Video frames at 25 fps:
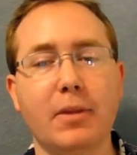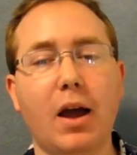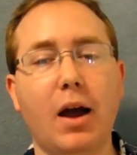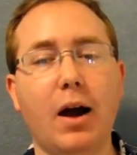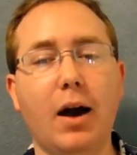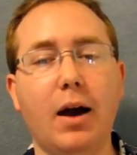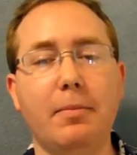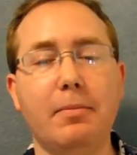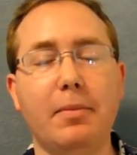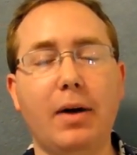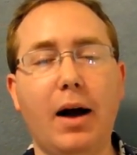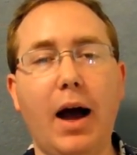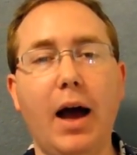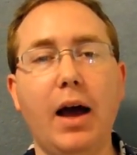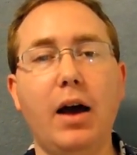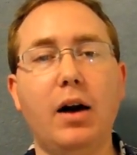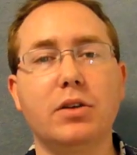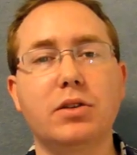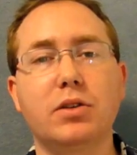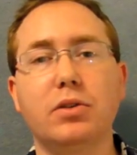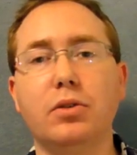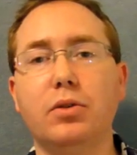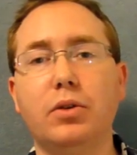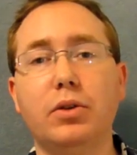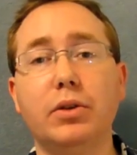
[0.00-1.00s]
I
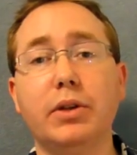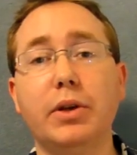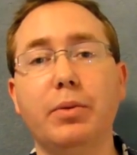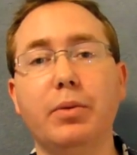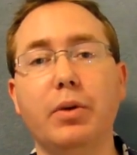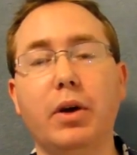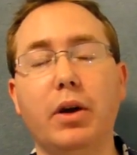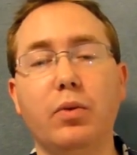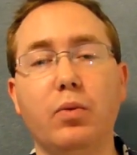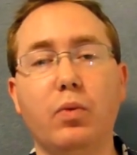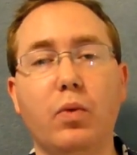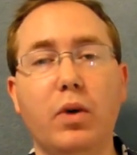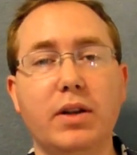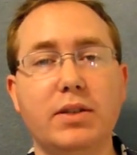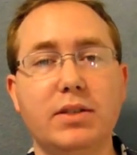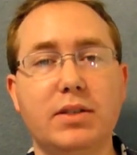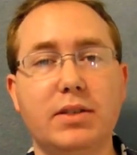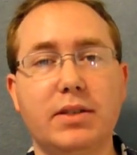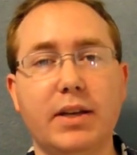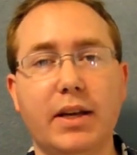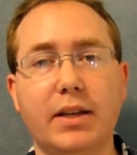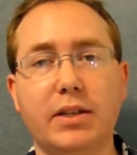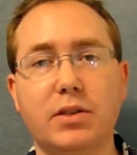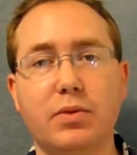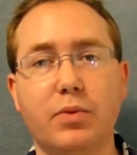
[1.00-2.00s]
also only run one
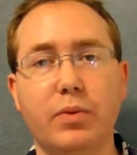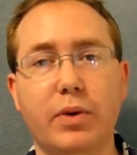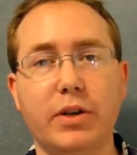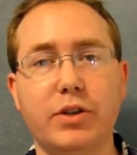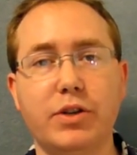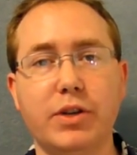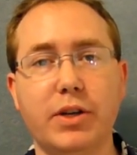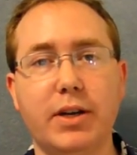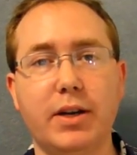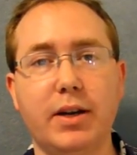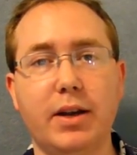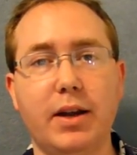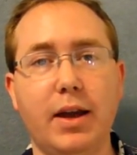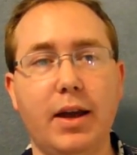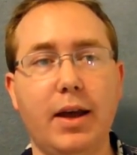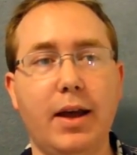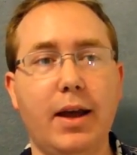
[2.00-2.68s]
Sense widget.